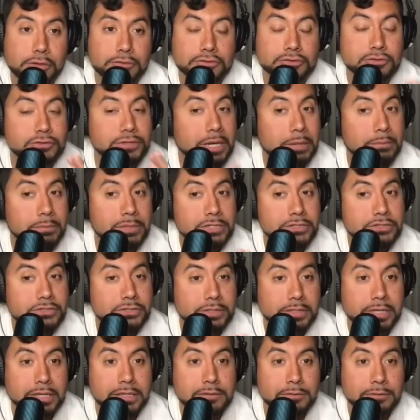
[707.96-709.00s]
you gotta make sure
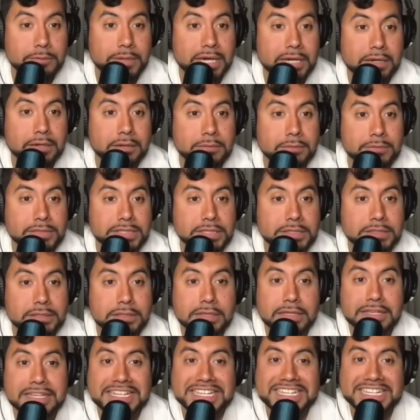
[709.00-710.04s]
ain't nobody come in.
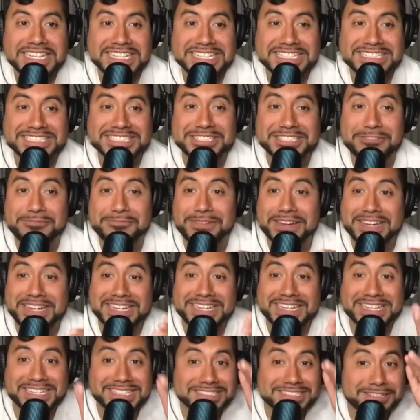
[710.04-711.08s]
And so my
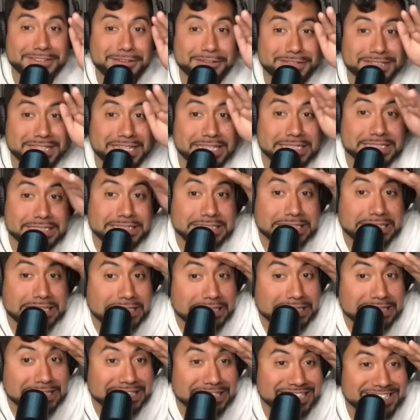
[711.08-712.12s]
ass go like
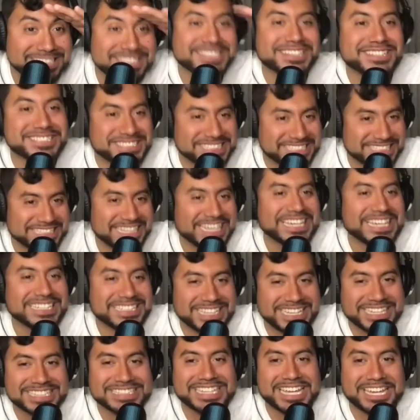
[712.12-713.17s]
ding, see,
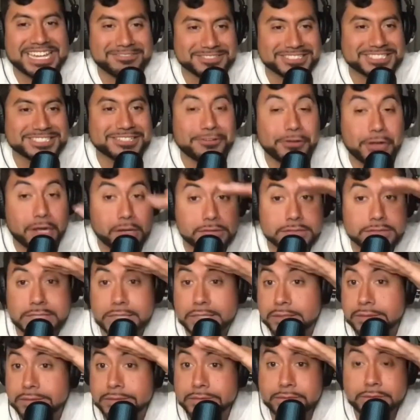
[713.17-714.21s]
like Dane was doing. I was like,
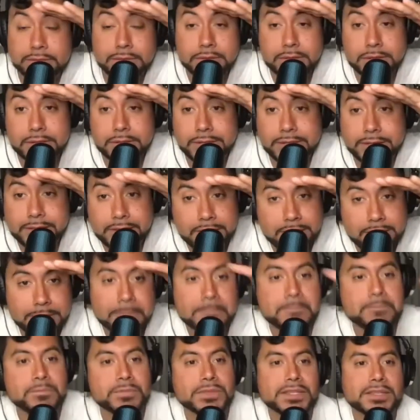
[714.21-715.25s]
yeah.
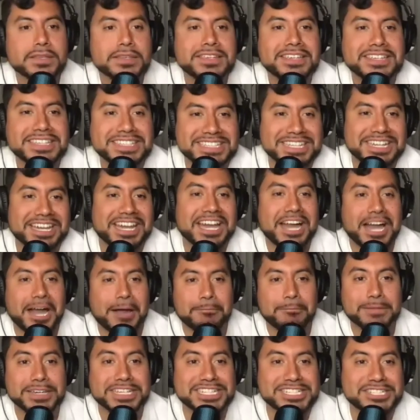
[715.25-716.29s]
And I'm
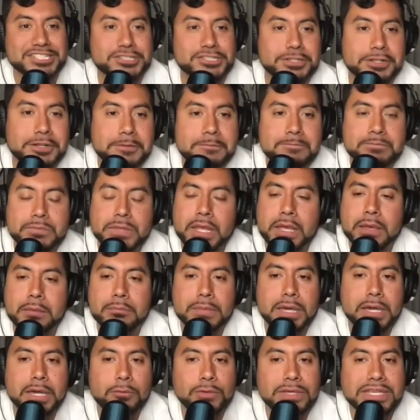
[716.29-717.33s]
making sure,
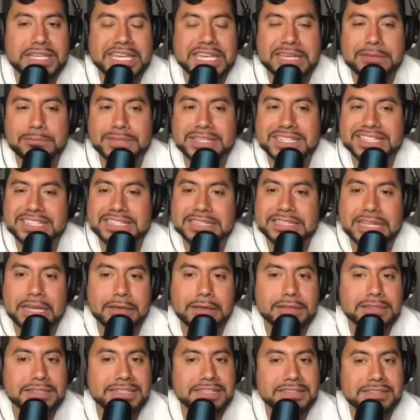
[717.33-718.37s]
man, we came in and
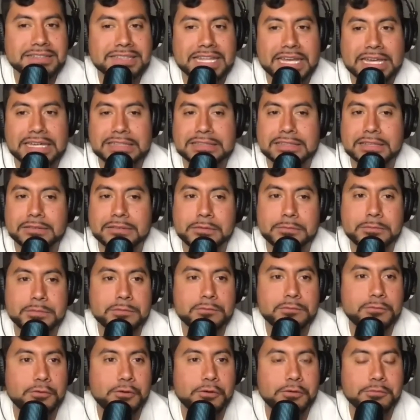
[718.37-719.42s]
out there like never
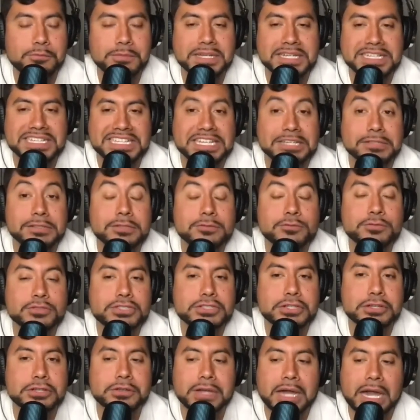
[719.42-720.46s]
before, man. And it was
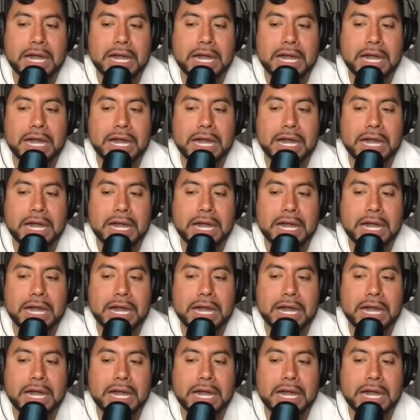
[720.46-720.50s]
I